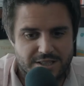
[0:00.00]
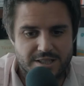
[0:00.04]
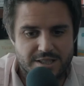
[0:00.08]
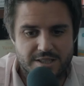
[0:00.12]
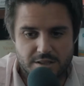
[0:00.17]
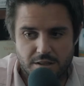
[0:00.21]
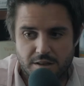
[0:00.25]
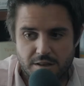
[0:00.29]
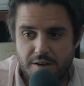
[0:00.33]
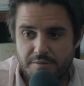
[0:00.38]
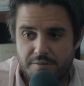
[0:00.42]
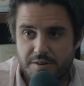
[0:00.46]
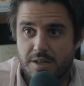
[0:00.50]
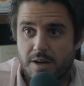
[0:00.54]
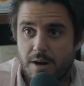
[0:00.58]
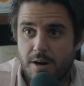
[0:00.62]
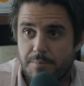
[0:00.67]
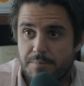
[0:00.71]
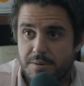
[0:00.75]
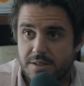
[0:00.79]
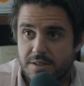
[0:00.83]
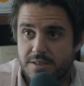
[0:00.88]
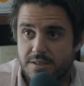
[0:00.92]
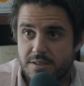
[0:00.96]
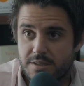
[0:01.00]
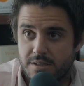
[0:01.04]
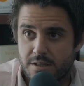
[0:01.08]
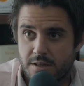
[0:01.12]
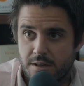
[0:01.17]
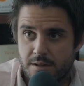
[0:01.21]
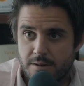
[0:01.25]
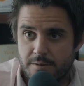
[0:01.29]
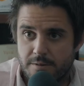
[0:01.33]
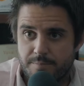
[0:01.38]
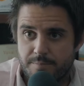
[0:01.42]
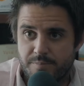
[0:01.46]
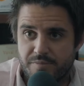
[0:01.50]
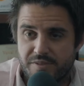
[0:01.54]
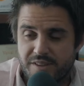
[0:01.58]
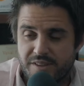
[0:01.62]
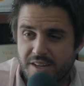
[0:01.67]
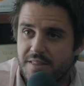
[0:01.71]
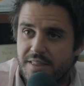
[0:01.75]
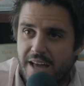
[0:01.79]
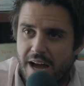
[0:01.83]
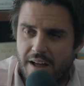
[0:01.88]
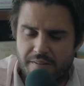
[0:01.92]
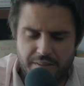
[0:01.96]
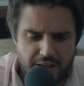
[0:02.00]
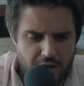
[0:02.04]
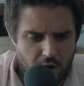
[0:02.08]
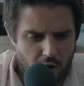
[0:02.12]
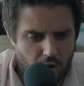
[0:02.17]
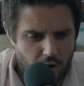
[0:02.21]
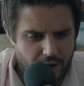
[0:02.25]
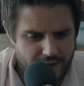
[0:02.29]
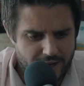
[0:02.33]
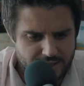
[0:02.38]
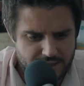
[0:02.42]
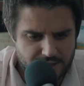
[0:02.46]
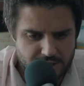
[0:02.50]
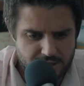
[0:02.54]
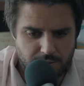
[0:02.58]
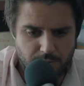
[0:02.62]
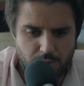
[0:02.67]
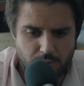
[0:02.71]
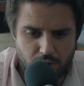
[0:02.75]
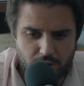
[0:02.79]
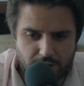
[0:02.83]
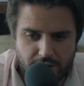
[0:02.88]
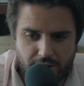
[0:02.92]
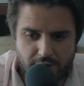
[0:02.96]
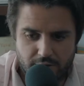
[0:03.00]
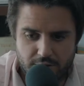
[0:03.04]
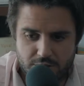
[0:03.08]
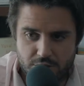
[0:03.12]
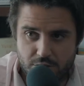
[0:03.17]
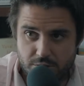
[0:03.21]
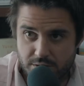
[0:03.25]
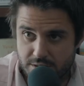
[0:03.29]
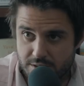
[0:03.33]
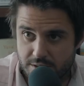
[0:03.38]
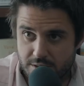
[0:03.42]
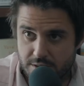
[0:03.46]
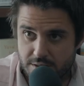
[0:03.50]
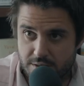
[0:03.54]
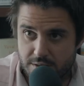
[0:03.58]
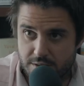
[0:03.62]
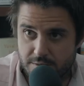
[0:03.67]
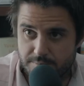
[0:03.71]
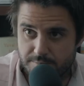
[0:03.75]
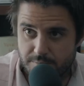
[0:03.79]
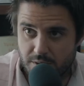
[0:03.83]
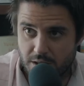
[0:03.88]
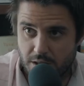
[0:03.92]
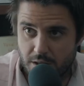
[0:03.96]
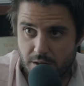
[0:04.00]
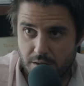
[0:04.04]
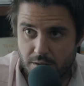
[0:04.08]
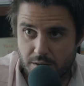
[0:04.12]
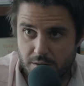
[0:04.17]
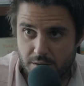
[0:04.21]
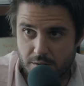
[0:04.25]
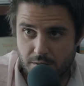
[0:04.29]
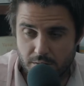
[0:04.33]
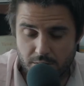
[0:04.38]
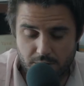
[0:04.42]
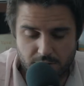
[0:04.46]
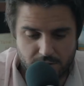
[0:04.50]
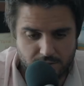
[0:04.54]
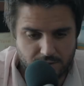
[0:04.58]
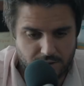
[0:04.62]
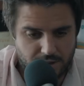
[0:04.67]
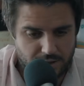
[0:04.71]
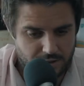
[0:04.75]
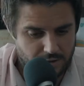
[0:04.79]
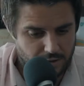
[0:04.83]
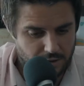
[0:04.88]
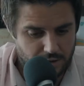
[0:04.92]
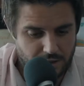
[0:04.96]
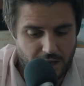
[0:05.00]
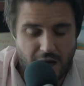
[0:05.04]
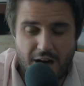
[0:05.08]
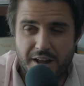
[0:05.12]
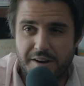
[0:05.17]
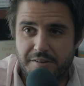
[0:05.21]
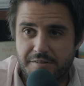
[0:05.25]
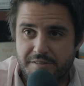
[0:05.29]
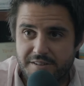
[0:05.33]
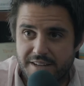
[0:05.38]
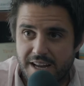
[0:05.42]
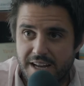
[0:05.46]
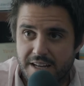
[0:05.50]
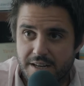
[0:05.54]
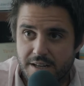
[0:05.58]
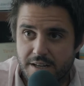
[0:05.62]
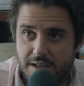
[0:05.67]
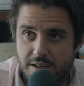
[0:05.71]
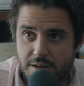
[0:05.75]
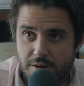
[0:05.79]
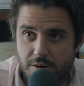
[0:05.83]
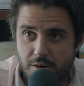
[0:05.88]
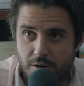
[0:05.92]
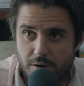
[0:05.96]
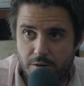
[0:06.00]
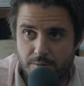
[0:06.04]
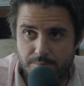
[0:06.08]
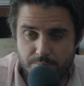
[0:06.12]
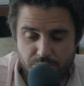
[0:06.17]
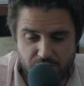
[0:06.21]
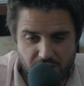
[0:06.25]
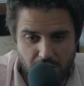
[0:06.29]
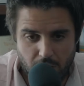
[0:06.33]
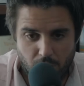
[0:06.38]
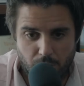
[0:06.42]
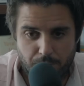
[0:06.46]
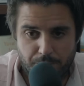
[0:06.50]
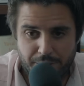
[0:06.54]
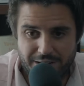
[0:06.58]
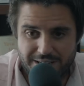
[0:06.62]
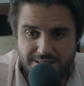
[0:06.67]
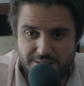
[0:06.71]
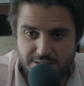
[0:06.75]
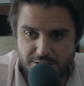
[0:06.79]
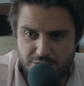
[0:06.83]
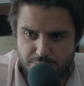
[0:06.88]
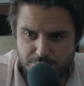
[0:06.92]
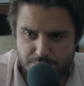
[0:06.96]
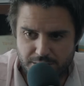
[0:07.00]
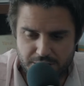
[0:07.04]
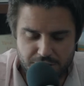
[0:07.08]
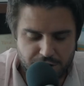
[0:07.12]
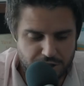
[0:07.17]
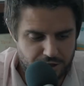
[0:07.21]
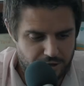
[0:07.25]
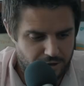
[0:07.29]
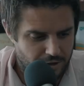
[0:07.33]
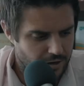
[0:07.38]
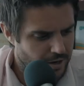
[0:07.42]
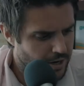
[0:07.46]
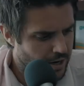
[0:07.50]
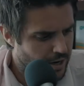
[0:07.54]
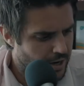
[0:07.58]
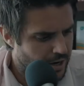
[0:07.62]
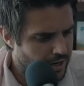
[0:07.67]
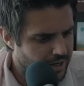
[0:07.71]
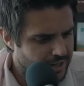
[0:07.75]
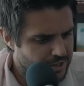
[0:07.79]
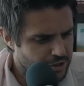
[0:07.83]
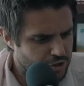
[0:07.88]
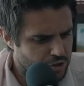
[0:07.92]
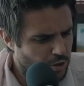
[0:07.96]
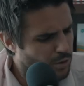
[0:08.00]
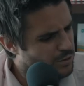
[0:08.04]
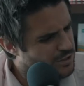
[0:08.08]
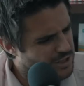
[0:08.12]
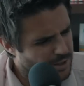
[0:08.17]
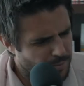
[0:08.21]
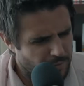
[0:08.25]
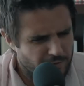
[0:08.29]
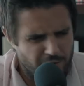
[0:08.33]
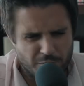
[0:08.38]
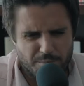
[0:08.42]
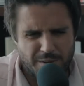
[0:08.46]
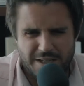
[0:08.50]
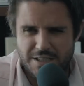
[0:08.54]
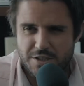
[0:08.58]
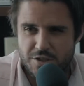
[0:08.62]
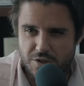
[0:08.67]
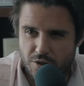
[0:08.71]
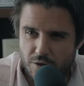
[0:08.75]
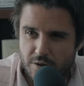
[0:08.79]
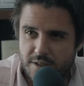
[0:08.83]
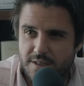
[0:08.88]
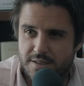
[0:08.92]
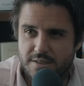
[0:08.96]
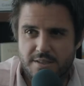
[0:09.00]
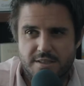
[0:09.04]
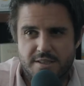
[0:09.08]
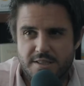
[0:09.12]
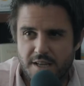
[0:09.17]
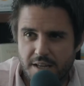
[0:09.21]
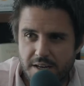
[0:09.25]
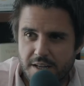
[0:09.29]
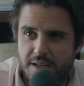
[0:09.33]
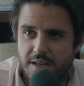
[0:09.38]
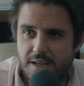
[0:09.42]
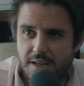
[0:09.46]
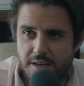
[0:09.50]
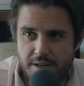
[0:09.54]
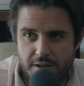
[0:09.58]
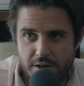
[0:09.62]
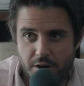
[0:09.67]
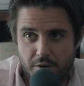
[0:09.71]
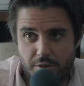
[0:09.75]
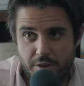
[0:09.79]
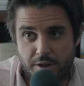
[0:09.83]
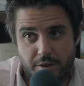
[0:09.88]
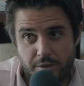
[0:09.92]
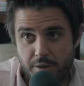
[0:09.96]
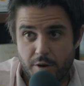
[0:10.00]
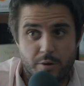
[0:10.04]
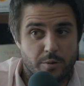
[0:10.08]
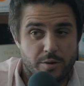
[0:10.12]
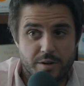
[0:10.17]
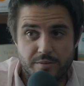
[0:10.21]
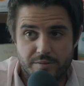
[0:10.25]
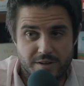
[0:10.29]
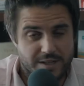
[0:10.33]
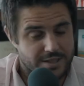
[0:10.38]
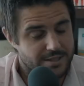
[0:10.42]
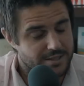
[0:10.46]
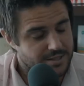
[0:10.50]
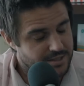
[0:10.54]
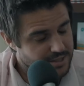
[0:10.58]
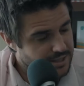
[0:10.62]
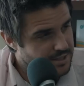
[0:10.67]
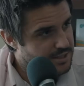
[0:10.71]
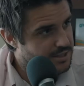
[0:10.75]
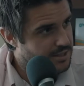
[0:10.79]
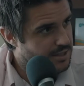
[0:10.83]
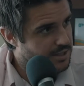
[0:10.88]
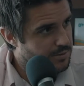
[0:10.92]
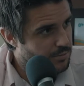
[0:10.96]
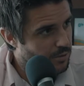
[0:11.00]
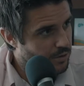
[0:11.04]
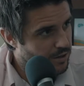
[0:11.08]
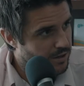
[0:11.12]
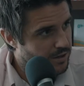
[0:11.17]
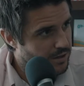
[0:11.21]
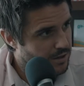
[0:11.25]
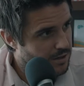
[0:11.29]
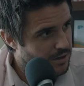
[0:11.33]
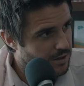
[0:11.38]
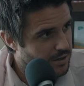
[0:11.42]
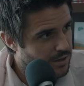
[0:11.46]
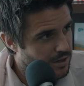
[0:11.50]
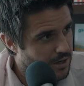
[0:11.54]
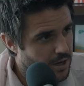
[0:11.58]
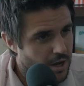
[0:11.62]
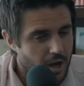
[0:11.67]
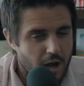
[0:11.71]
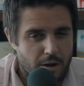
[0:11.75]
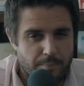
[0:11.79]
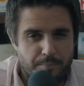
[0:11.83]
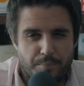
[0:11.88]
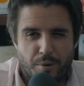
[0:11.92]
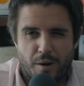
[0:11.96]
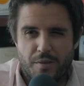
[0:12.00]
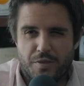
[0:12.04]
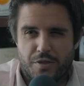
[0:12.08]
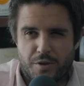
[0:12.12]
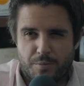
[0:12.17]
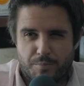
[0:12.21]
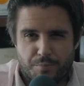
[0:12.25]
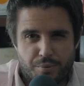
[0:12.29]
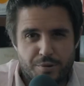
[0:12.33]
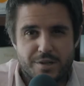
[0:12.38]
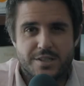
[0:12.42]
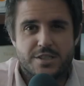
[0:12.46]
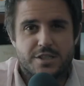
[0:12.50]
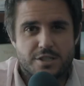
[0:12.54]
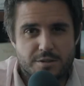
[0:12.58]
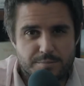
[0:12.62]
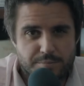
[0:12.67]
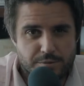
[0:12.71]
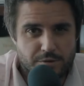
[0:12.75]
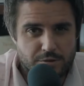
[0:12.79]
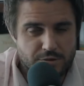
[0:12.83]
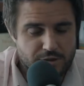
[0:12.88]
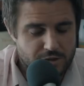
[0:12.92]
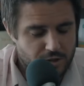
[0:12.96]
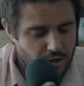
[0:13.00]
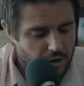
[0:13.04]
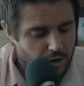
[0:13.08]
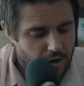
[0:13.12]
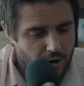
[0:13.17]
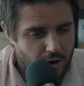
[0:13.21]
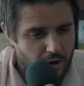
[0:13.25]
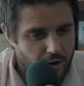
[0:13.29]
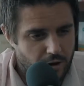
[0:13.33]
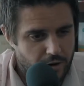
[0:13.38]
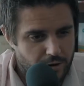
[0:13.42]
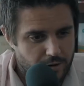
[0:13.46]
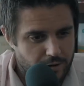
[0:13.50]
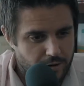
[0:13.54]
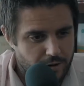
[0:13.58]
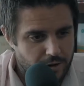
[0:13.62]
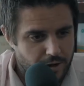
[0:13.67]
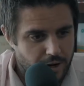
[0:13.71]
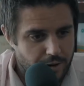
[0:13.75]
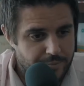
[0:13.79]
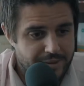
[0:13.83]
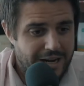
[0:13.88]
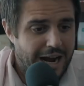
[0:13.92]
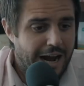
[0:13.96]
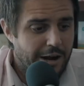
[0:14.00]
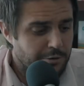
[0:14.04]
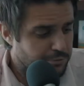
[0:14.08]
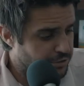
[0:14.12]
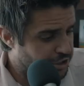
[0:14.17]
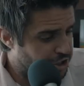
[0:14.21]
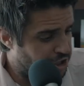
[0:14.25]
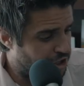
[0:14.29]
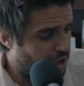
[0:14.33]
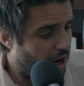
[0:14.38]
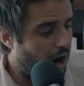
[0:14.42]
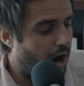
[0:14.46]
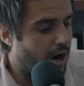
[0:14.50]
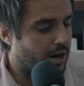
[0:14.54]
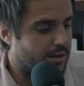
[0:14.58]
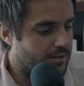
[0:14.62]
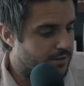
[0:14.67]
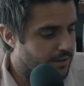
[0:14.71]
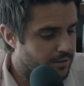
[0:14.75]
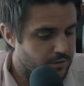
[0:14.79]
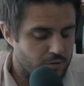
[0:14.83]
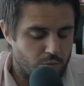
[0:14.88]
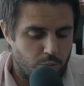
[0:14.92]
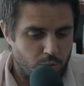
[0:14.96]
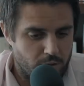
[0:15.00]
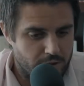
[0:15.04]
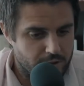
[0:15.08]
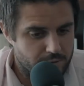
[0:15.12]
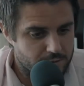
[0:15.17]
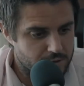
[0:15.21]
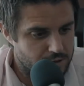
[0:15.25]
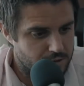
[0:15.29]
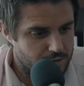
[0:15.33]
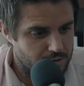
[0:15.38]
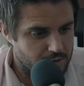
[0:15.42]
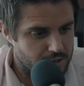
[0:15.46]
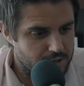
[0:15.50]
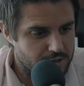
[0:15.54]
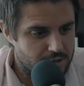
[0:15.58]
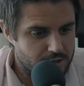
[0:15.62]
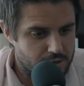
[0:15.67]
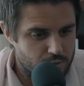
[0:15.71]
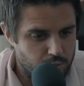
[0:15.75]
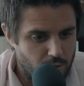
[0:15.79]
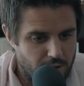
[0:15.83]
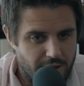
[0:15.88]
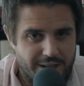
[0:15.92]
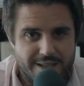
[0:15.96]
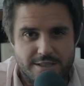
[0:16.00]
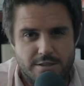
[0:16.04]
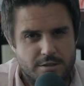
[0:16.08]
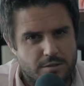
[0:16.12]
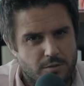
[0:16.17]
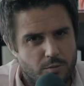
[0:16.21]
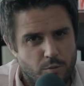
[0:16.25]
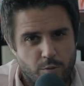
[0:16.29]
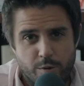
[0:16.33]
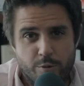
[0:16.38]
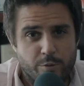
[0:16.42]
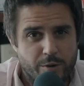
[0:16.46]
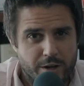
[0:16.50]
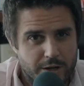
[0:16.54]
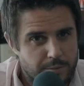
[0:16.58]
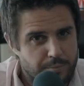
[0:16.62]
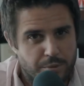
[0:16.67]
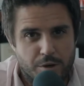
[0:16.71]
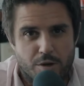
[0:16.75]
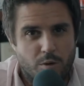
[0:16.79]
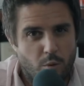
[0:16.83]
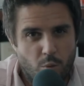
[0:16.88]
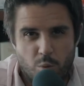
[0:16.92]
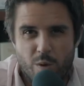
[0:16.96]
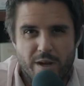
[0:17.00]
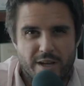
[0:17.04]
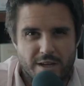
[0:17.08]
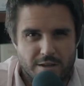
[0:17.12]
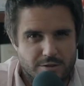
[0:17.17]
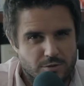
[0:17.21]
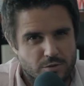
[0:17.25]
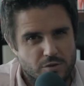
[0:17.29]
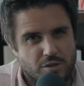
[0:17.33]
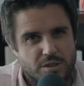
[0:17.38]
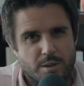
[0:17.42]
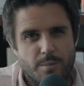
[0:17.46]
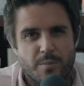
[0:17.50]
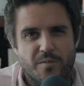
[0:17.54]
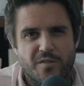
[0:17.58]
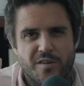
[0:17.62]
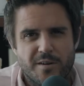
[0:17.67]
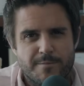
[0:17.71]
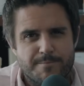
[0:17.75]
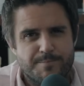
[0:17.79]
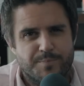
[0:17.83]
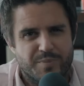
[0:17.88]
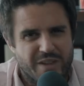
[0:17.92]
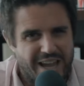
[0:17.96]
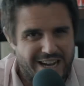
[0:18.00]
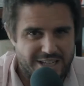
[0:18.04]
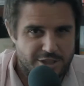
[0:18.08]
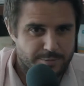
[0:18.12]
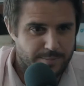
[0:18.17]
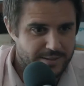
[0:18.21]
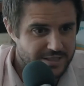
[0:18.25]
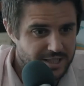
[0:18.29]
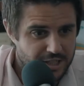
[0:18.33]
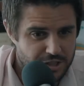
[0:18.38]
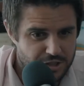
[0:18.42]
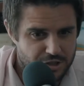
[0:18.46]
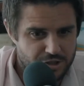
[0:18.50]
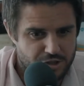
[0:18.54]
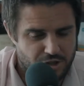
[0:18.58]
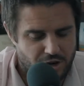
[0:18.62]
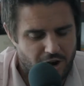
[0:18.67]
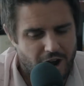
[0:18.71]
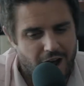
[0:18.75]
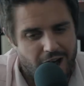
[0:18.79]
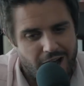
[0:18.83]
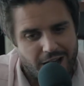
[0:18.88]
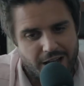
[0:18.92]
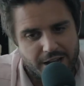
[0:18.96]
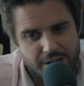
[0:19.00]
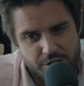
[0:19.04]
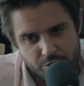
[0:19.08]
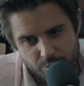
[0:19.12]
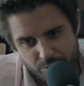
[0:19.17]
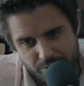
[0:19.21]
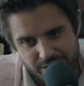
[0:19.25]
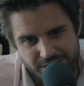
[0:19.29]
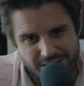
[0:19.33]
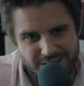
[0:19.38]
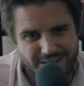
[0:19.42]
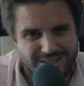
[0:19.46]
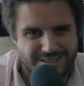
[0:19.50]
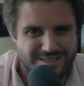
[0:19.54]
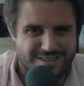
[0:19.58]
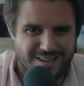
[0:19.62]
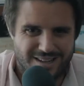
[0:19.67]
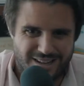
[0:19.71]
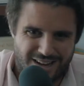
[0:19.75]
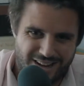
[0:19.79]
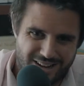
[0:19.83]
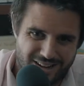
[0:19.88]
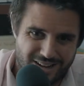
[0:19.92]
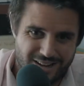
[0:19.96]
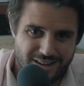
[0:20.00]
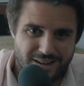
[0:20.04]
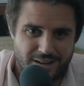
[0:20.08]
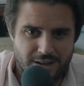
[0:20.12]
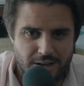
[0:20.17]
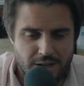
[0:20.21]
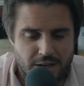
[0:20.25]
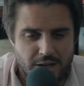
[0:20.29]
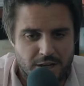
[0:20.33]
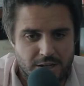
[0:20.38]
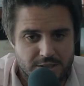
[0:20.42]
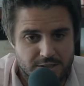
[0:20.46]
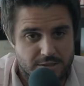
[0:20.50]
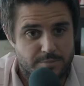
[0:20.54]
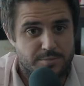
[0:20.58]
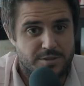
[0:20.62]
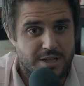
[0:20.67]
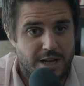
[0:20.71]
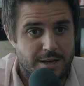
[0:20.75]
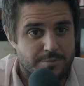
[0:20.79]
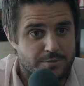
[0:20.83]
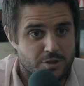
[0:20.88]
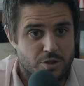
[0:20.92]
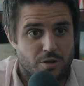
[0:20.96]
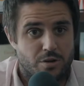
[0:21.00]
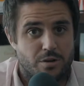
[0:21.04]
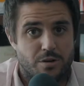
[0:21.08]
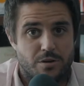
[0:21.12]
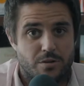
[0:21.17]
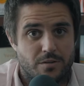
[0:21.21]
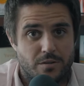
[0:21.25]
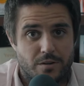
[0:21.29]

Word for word: these 11 companies did that and they all had similar characteristics they, they, a lot of data here to help paint this picture and so some of them like circuit city in here they, they don't even exist anymore right but the principles are I mean, I was shocked. Is what this, this is one like so we read a book a week, so some of them the expectations are high. You read it, it's like, eh. Sometimes they're